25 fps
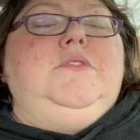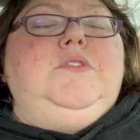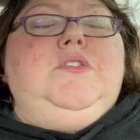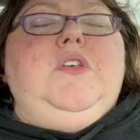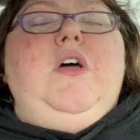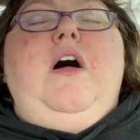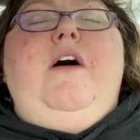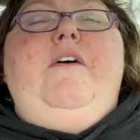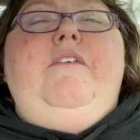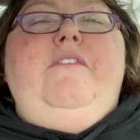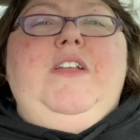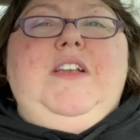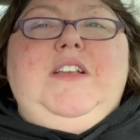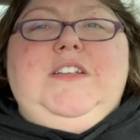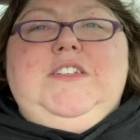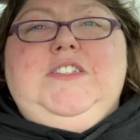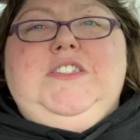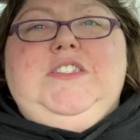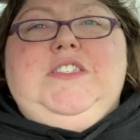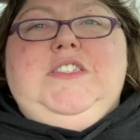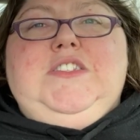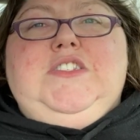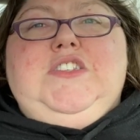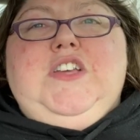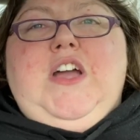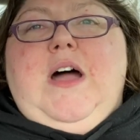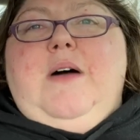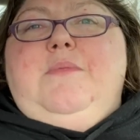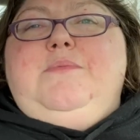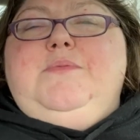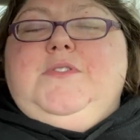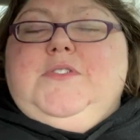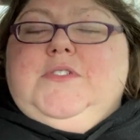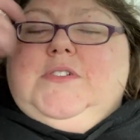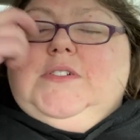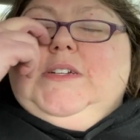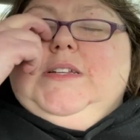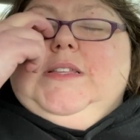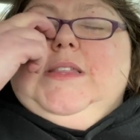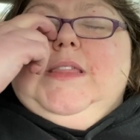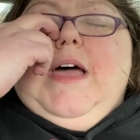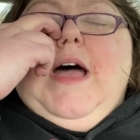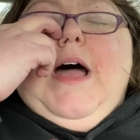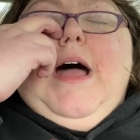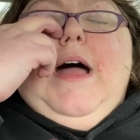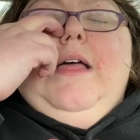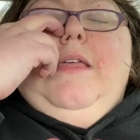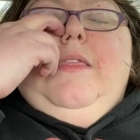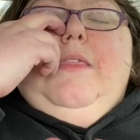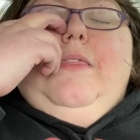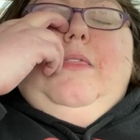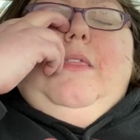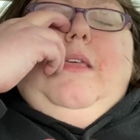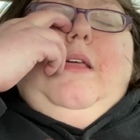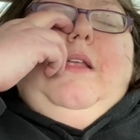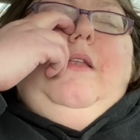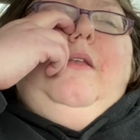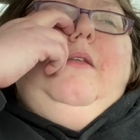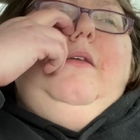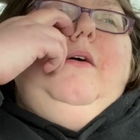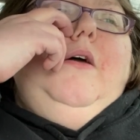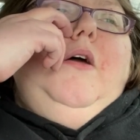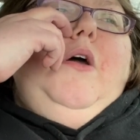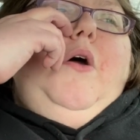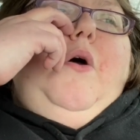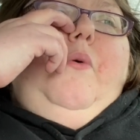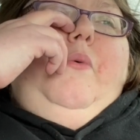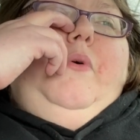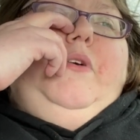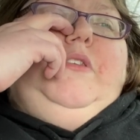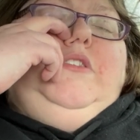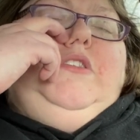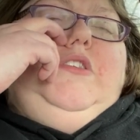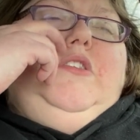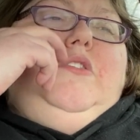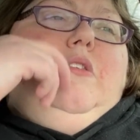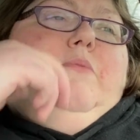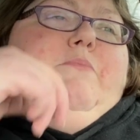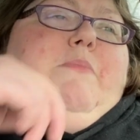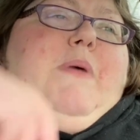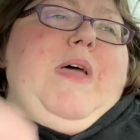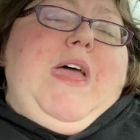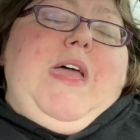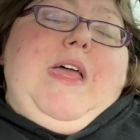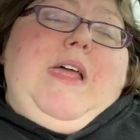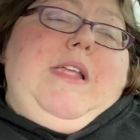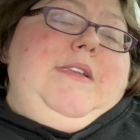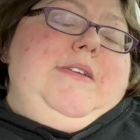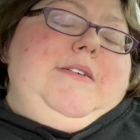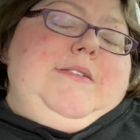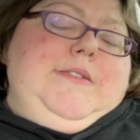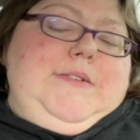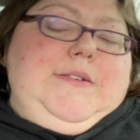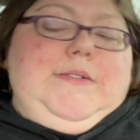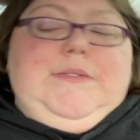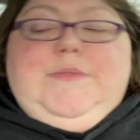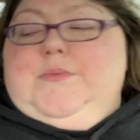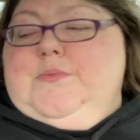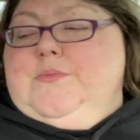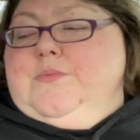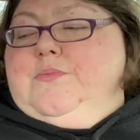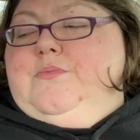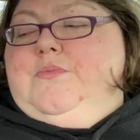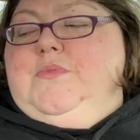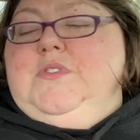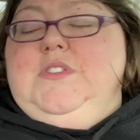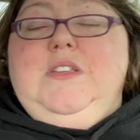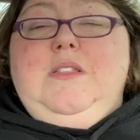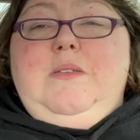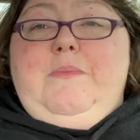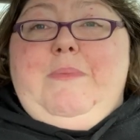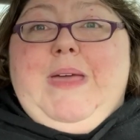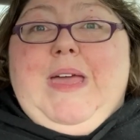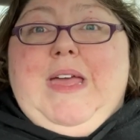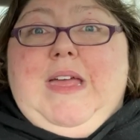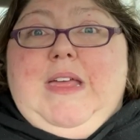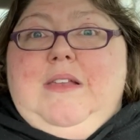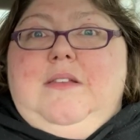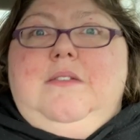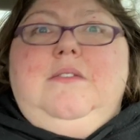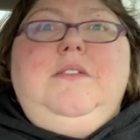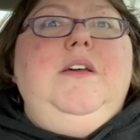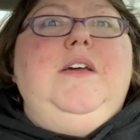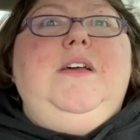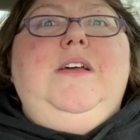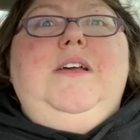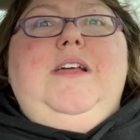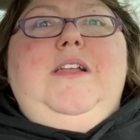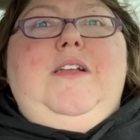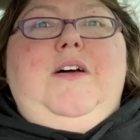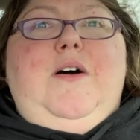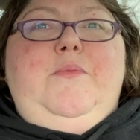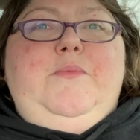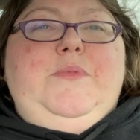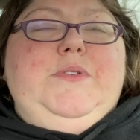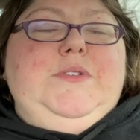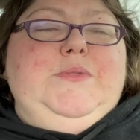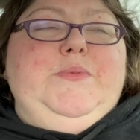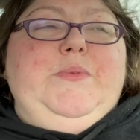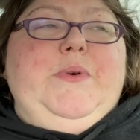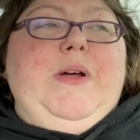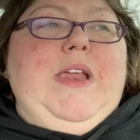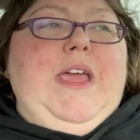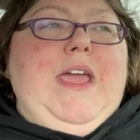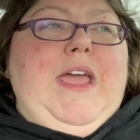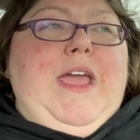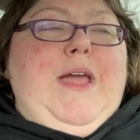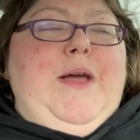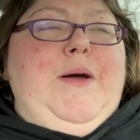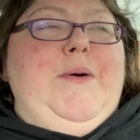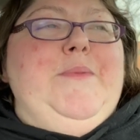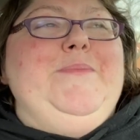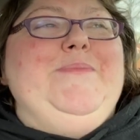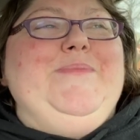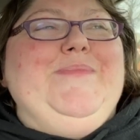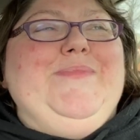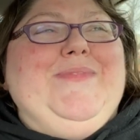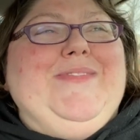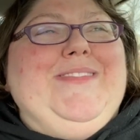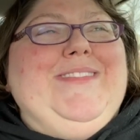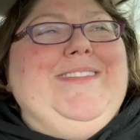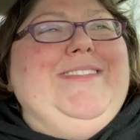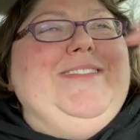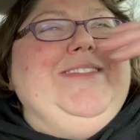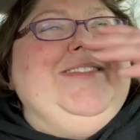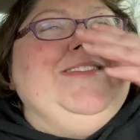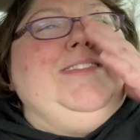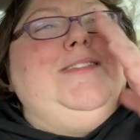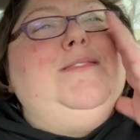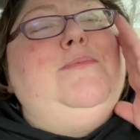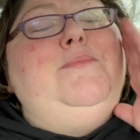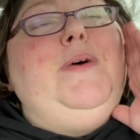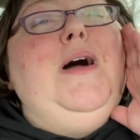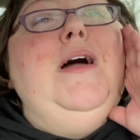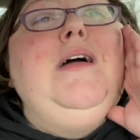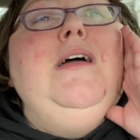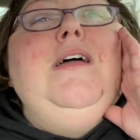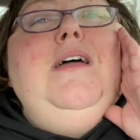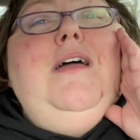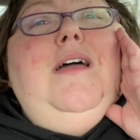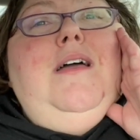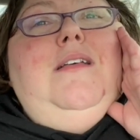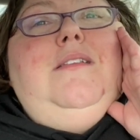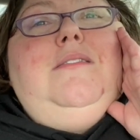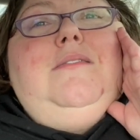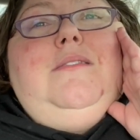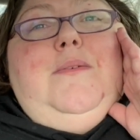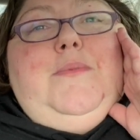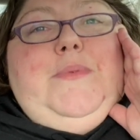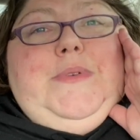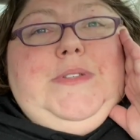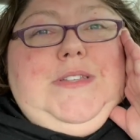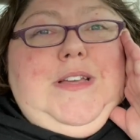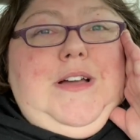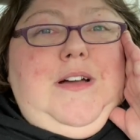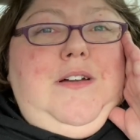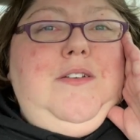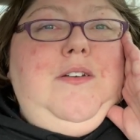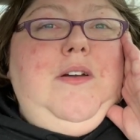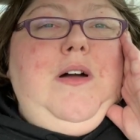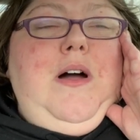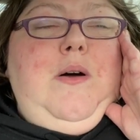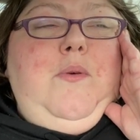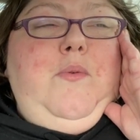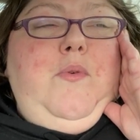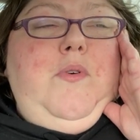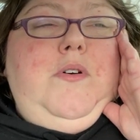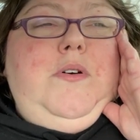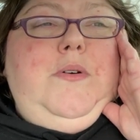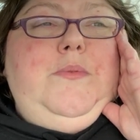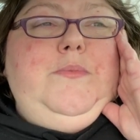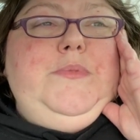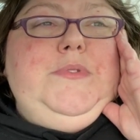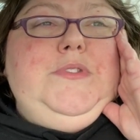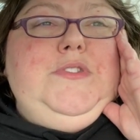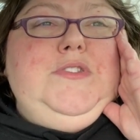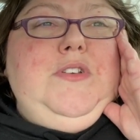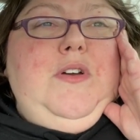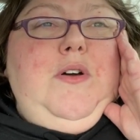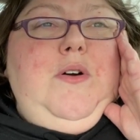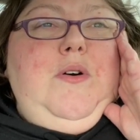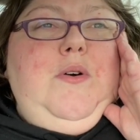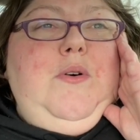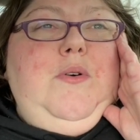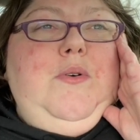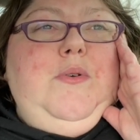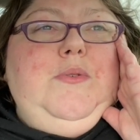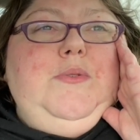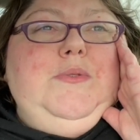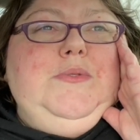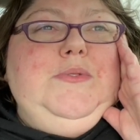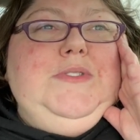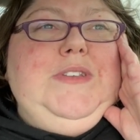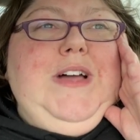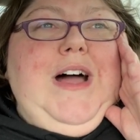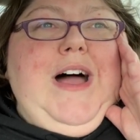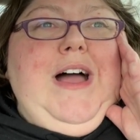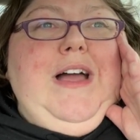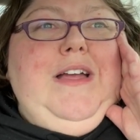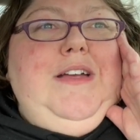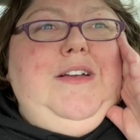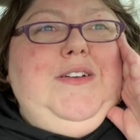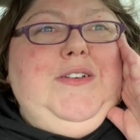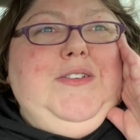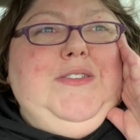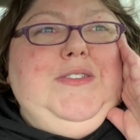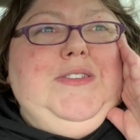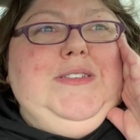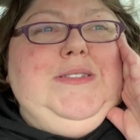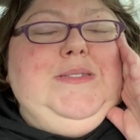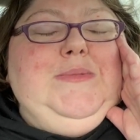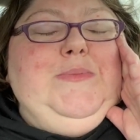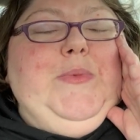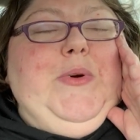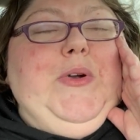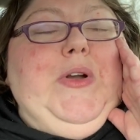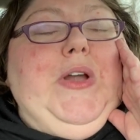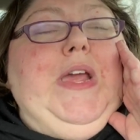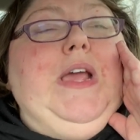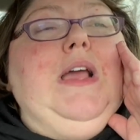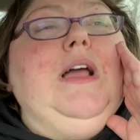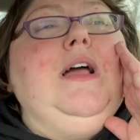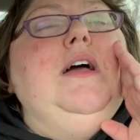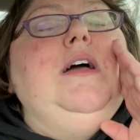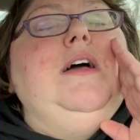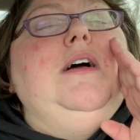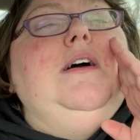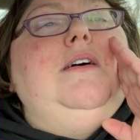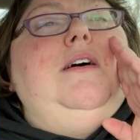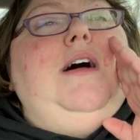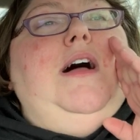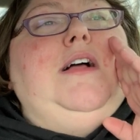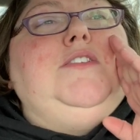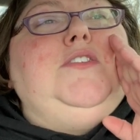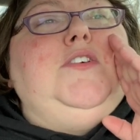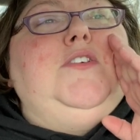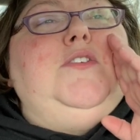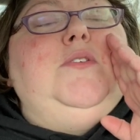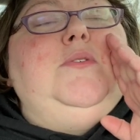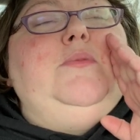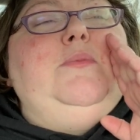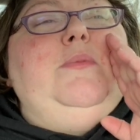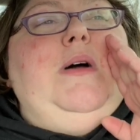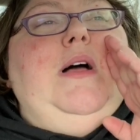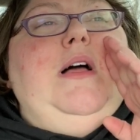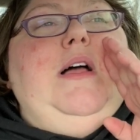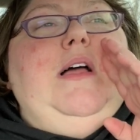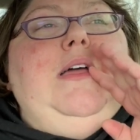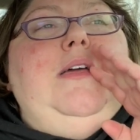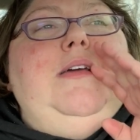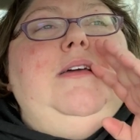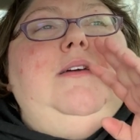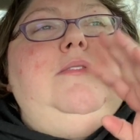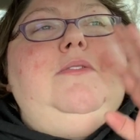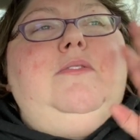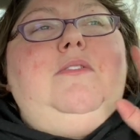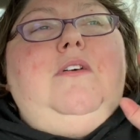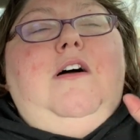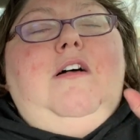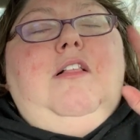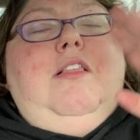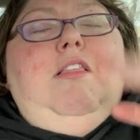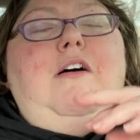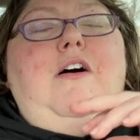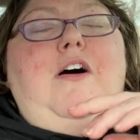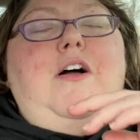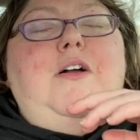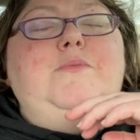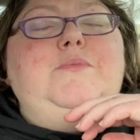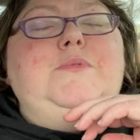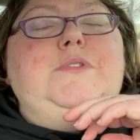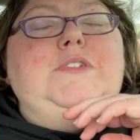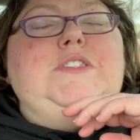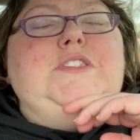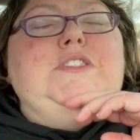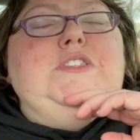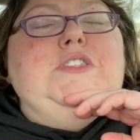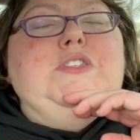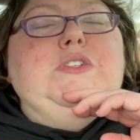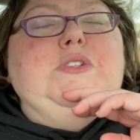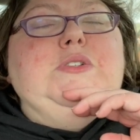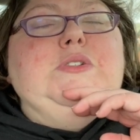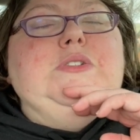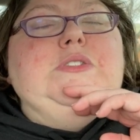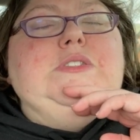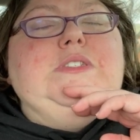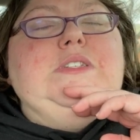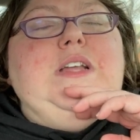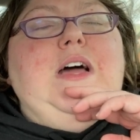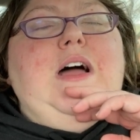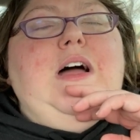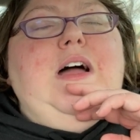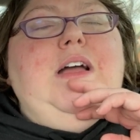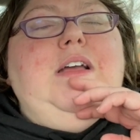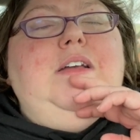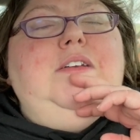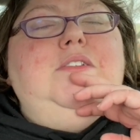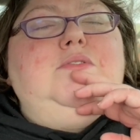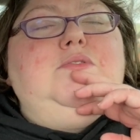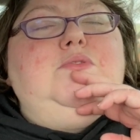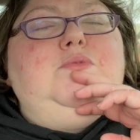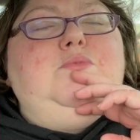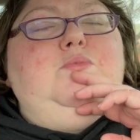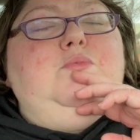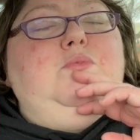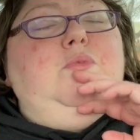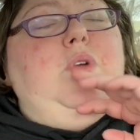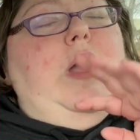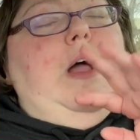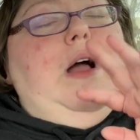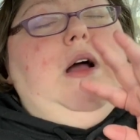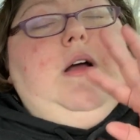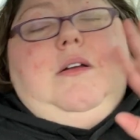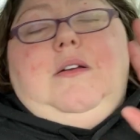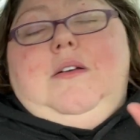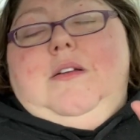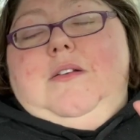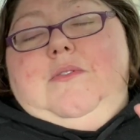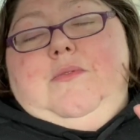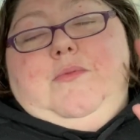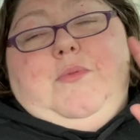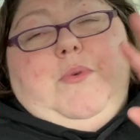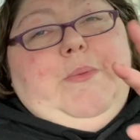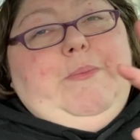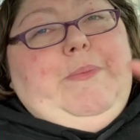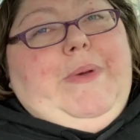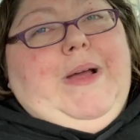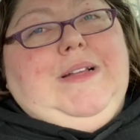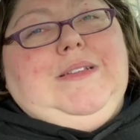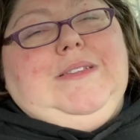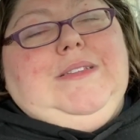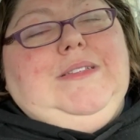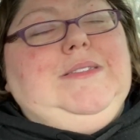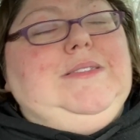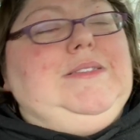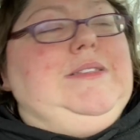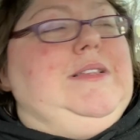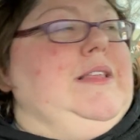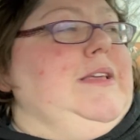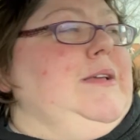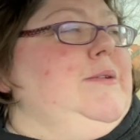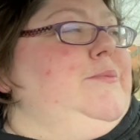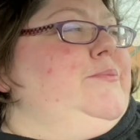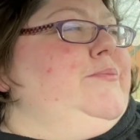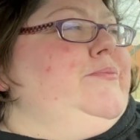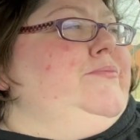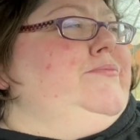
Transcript: so I finished the chapter and that, and then went to the bed to the bed at almost one A M And let me tell you, I woke up so tired this morning. I turned my, I hit the alarm to snooze, and I, I could have went back to sleep